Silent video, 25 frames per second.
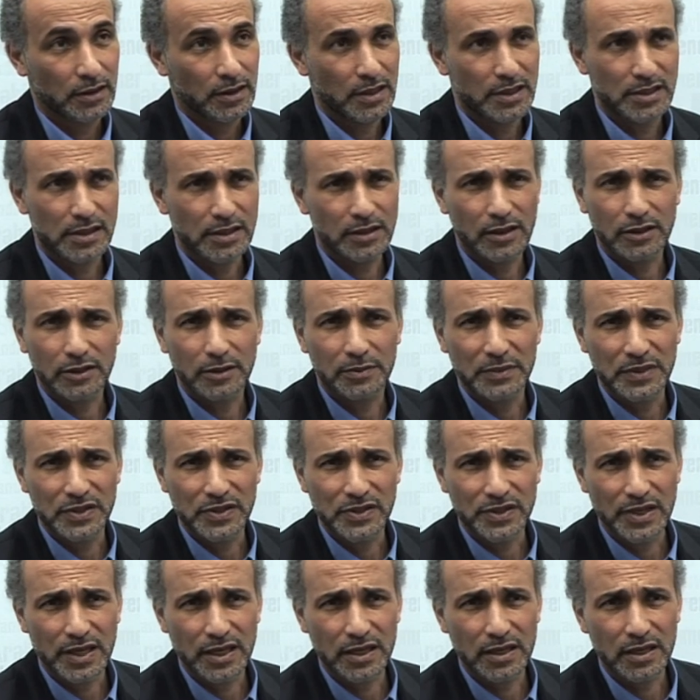Is it not a
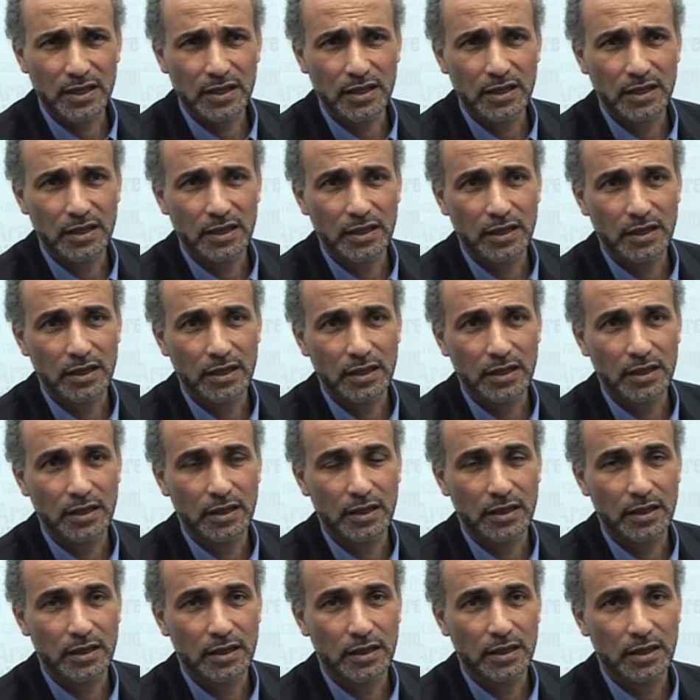mistake
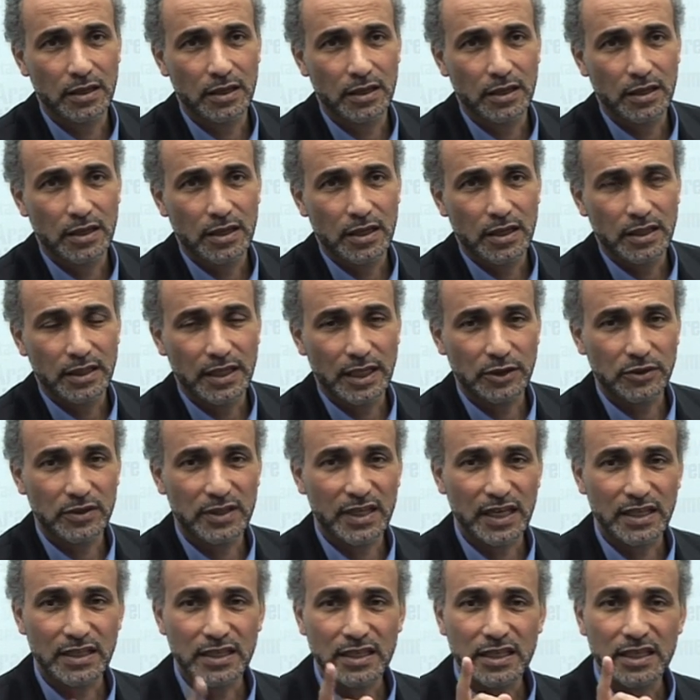that you
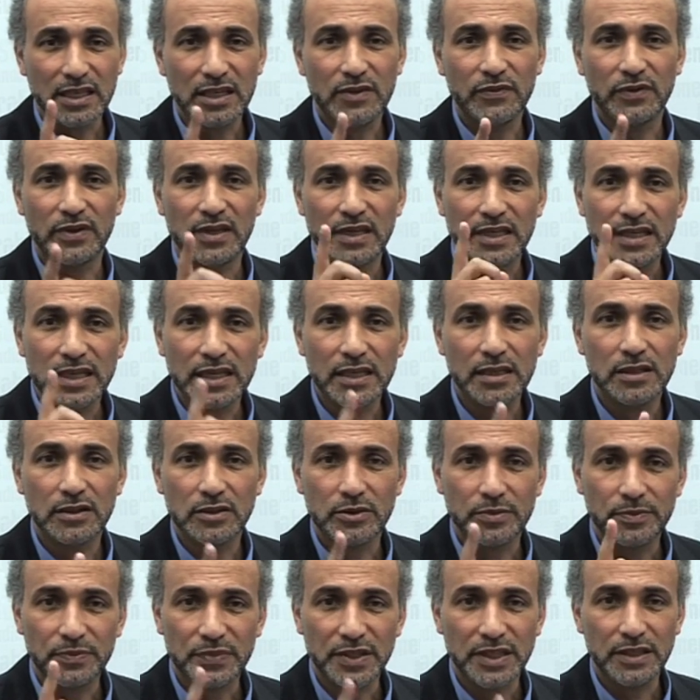can give a legal
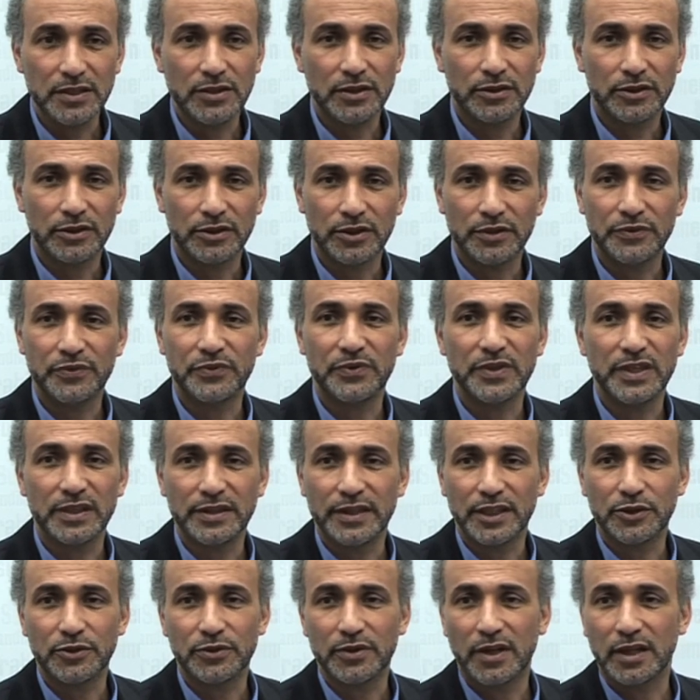opinion on a field
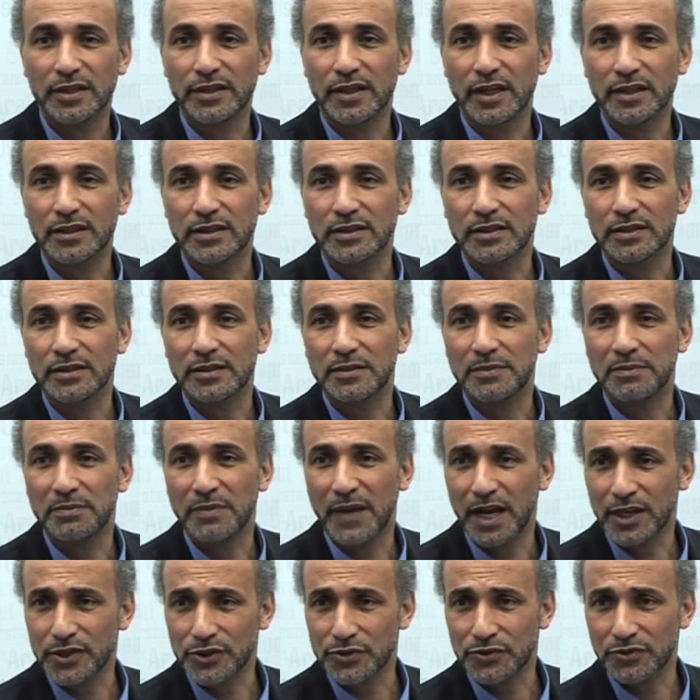that you are not
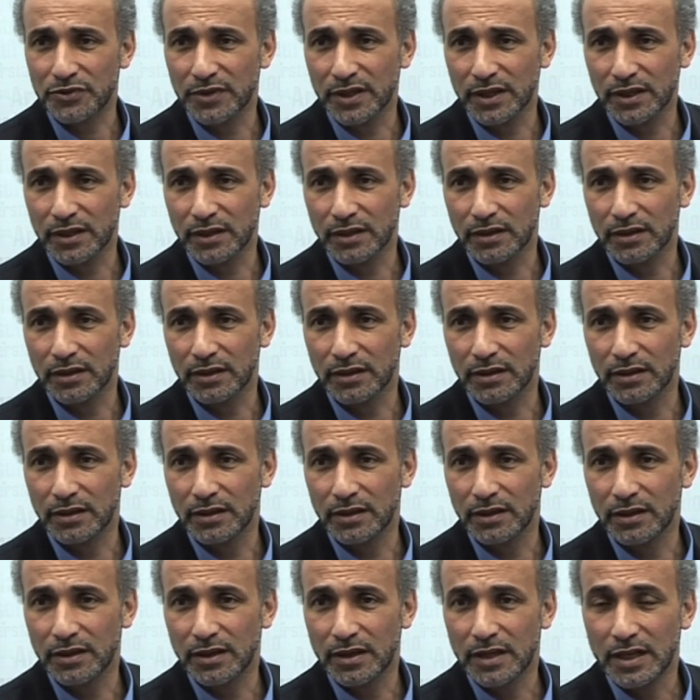mastering?
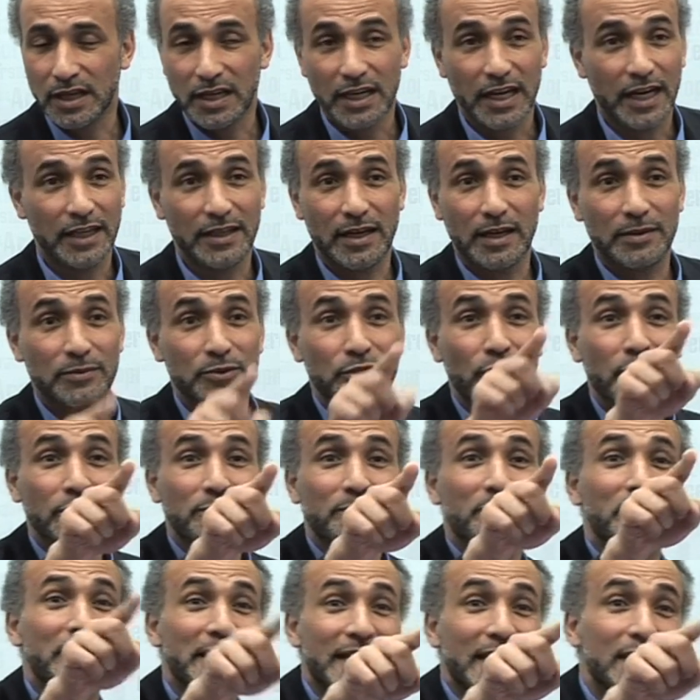And I'm
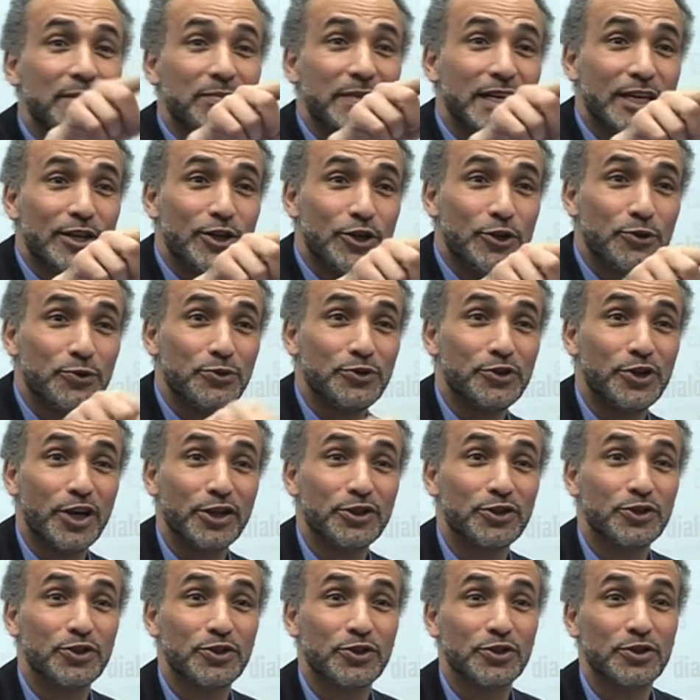not blaming you
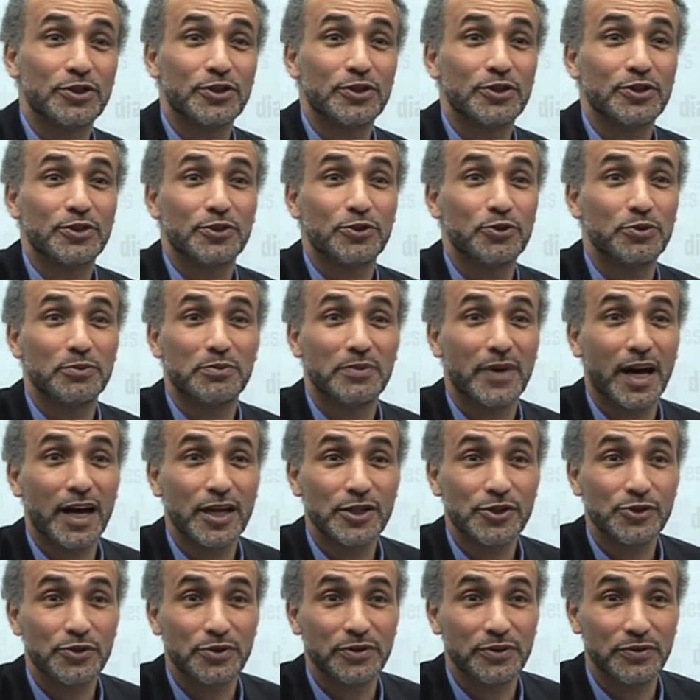not to
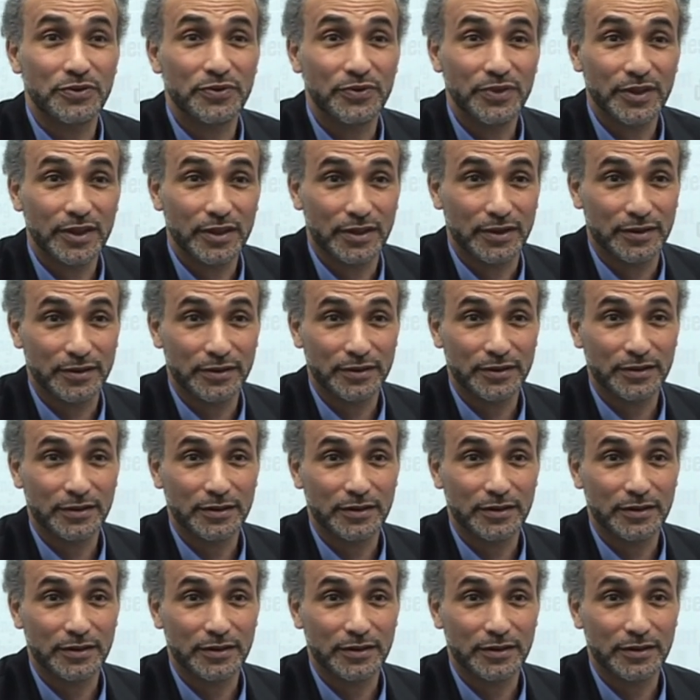master the field.